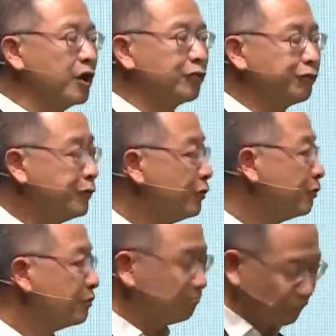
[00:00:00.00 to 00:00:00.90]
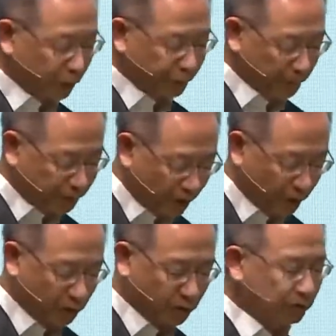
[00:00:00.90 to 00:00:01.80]
through
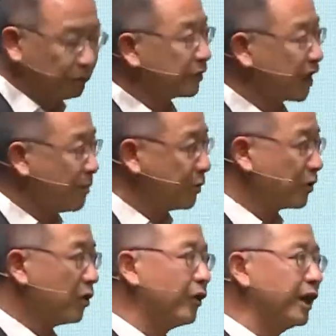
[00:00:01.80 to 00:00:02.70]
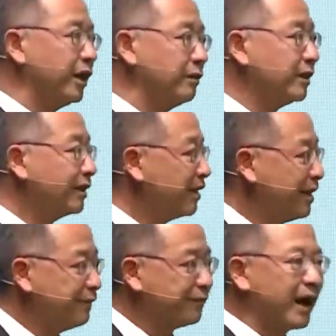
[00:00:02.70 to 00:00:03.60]
crypto, stablecoin,
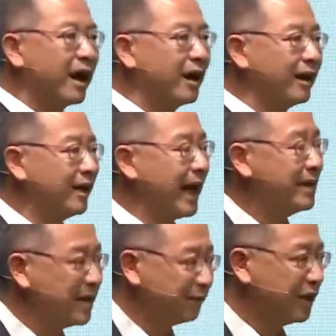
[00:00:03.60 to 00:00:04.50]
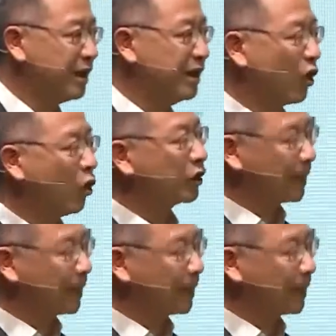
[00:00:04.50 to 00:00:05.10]
DeFi, NFT, or the